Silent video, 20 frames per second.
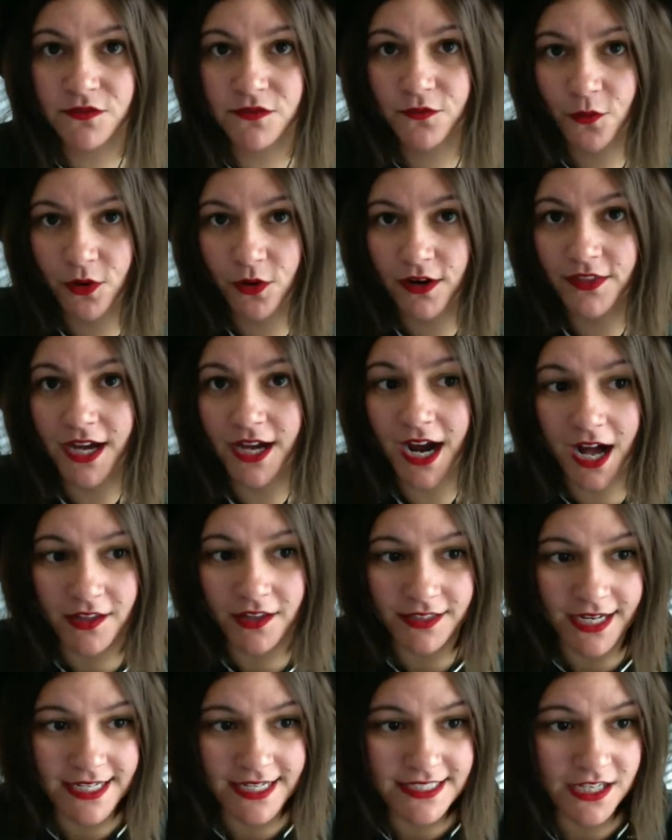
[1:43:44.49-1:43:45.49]
for the
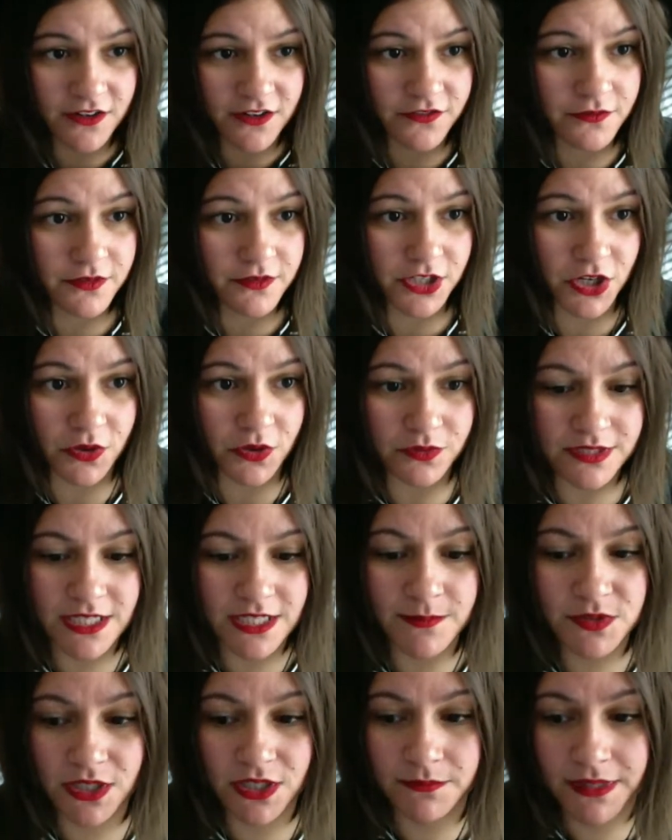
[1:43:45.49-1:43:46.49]
holidays of you know
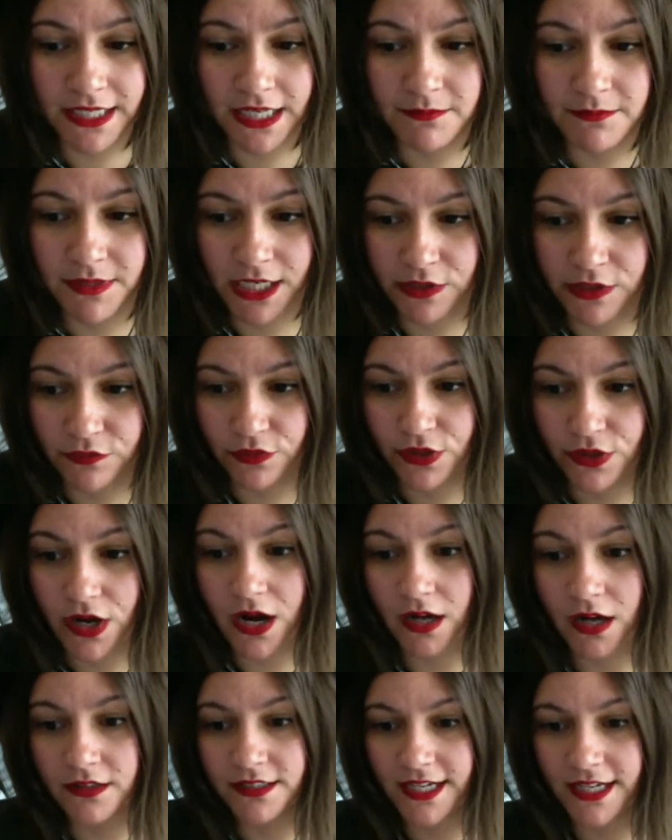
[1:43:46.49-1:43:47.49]
tips on making money for the
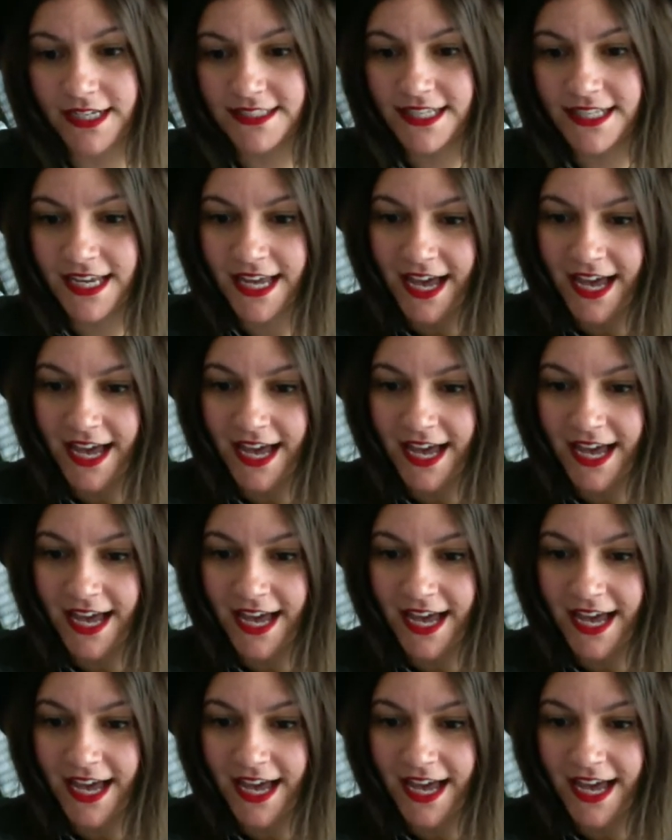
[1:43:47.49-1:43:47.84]
holidays